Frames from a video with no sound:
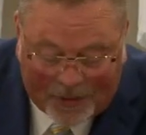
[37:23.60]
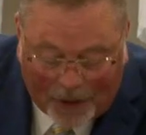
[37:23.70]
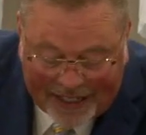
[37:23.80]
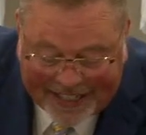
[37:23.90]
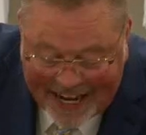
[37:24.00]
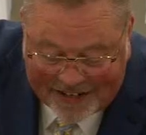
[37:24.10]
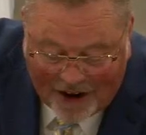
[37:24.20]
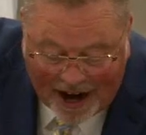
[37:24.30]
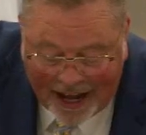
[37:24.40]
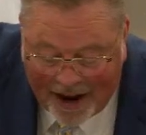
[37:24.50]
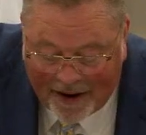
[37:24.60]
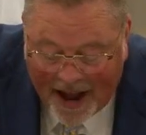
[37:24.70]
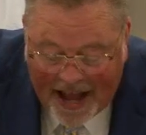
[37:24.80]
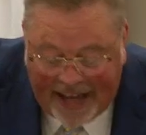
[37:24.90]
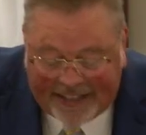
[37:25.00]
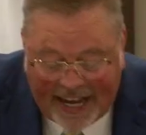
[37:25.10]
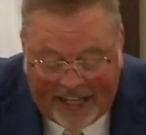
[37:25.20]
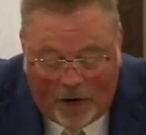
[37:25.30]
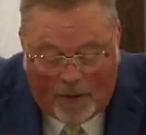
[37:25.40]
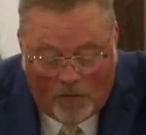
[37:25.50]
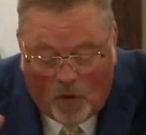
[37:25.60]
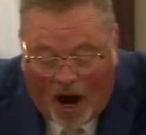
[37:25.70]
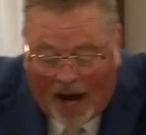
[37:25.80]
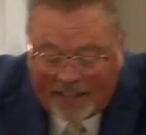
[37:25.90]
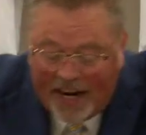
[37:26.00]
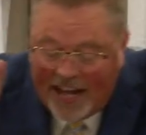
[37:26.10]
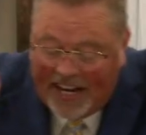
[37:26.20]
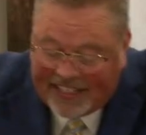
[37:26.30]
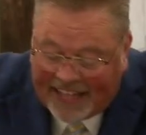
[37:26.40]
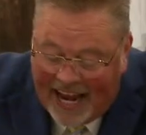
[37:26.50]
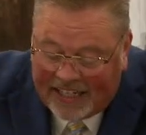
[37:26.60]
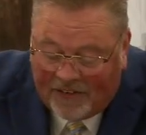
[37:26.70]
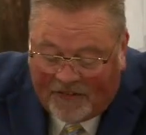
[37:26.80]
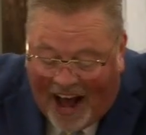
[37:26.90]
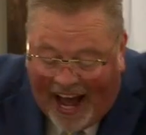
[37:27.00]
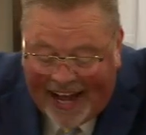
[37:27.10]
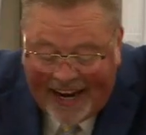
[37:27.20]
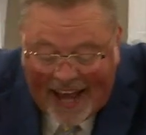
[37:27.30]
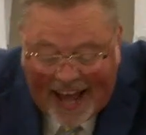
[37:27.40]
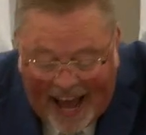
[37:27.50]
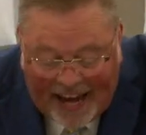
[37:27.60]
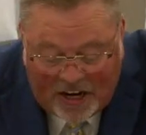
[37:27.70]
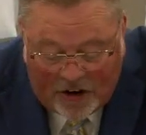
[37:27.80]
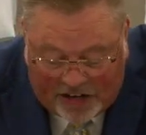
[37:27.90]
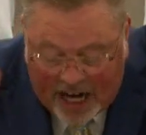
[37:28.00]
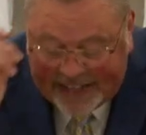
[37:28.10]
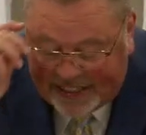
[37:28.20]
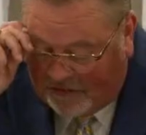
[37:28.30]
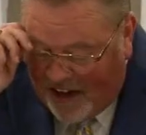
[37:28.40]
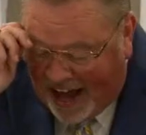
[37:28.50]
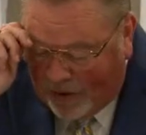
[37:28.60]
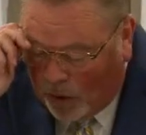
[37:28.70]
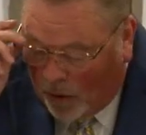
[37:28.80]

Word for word: That's what it says right here. He said you've been washed, you're sanctified, and you're justified.